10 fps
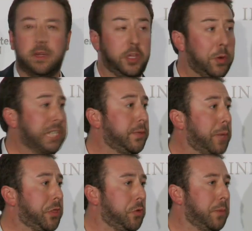You asked them
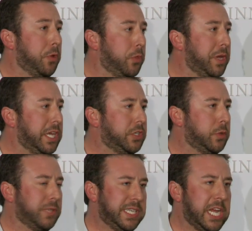about the number three
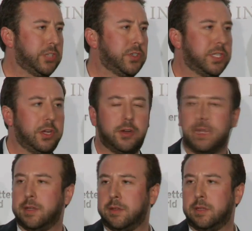issue was national security.